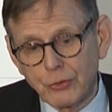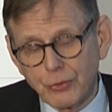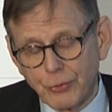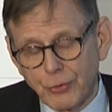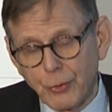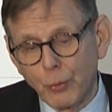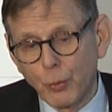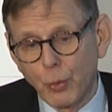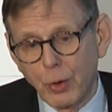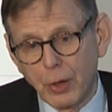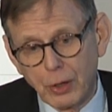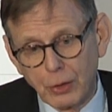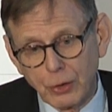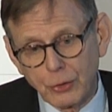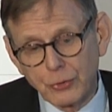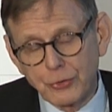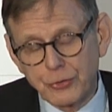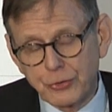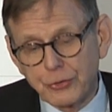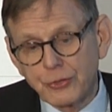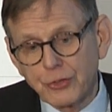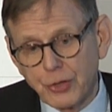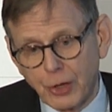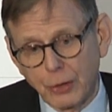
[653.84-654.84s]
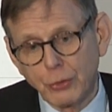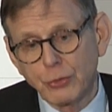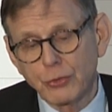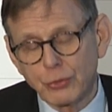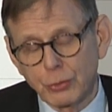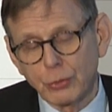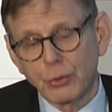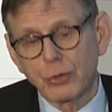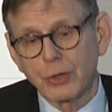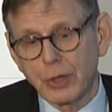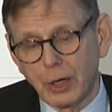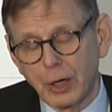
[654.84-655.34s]
the world's
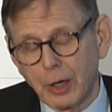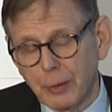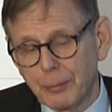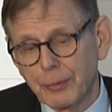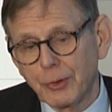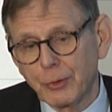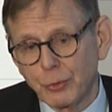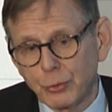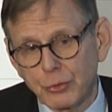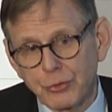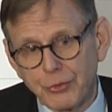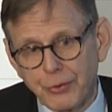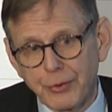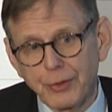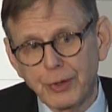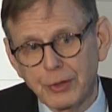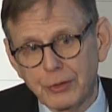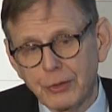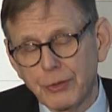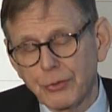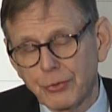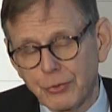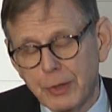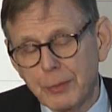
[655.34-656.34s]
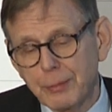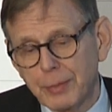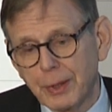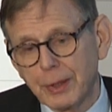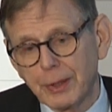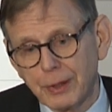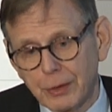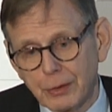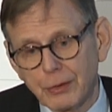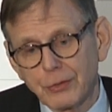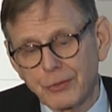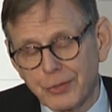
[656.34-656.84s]
total carbon was 33
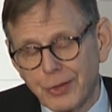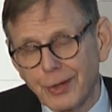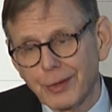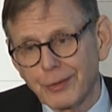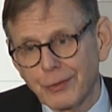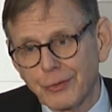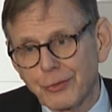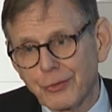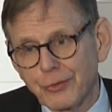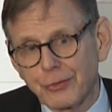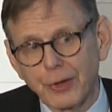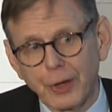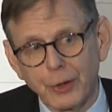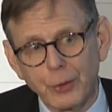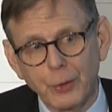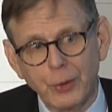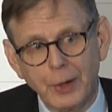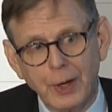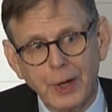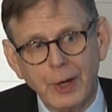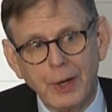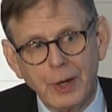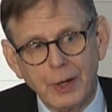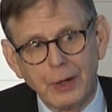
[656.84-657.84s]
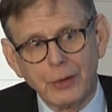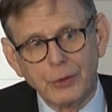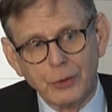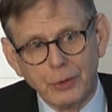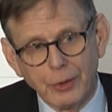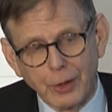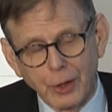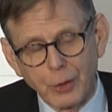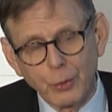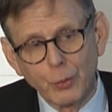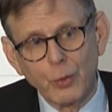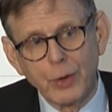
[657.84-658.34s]
billion tons. So, you
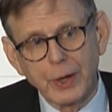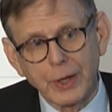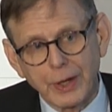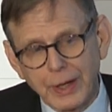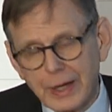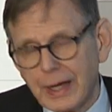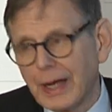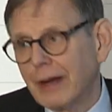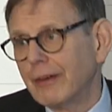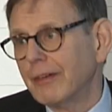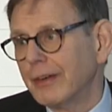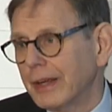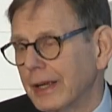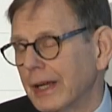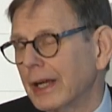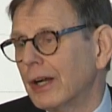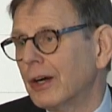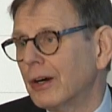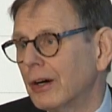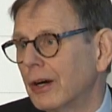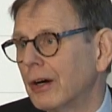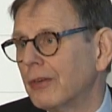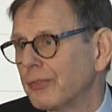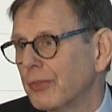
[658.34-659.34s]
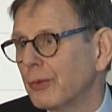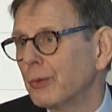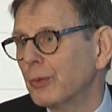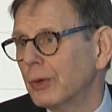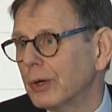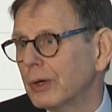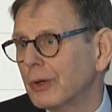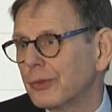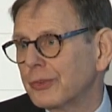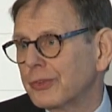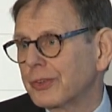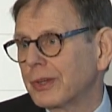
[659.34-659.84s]
know, we're carrying half the
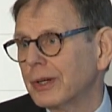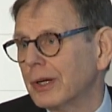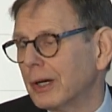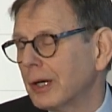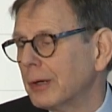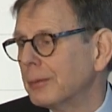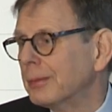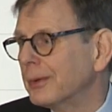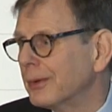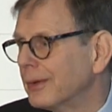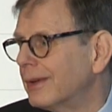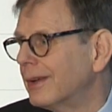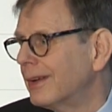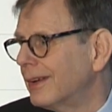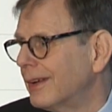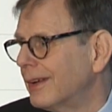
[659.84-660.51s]
world's carbon